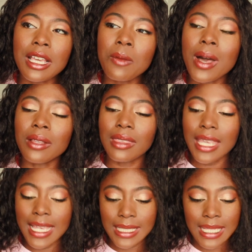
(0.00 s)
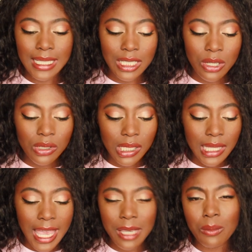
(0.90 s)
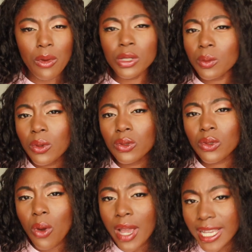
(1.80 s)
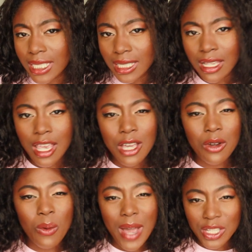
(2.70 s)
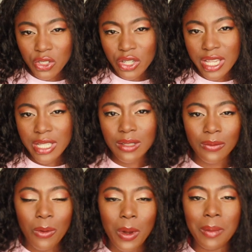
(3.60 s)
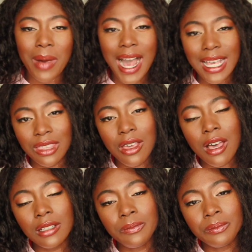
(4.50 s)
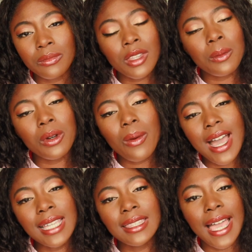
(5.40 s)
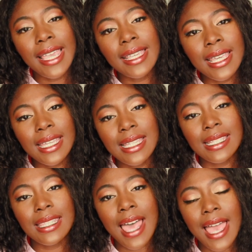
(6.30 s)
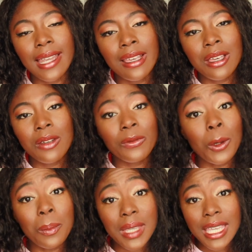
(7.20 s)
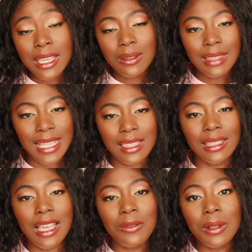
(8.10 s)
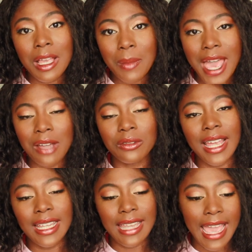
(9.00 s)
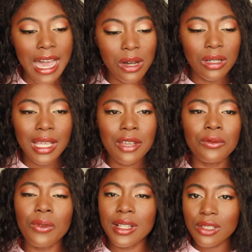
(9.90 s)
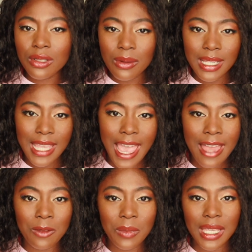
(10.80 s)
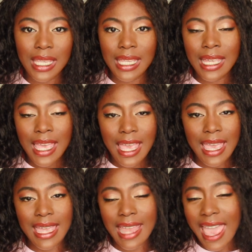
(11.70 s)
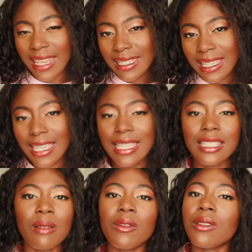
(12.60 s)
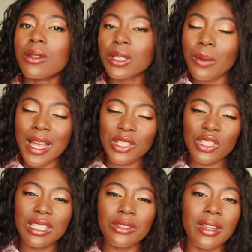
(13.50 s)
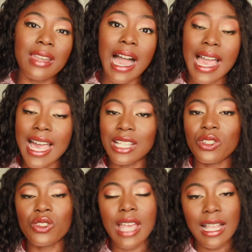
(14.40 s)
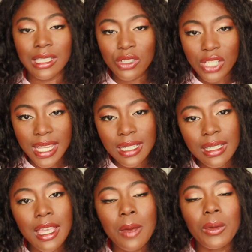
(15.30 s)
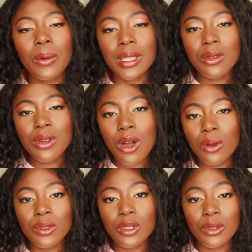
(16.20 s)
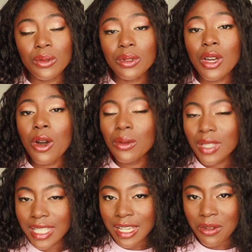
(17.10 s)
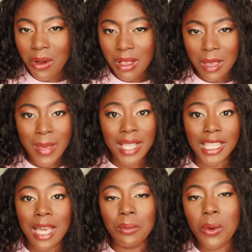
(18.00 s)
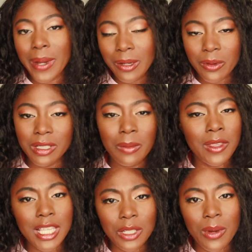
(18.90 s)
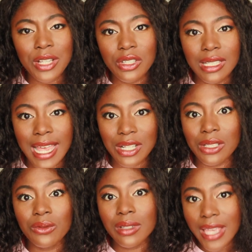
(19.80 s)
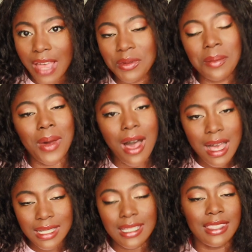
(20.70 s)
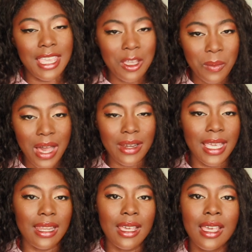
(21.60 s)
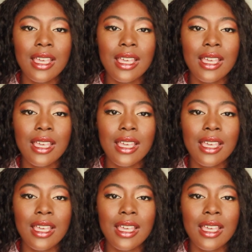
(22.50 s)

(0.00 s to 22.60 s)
I like about this, it's usually like multiple choice questions for Python. But why I like it is that for me, like the level I'm at right now, Runestone Academy and Enki, some of those questions are not as challenging. But when you go to Code Signal, I'm at that point where some of these questions I actually really have to pause and think about it.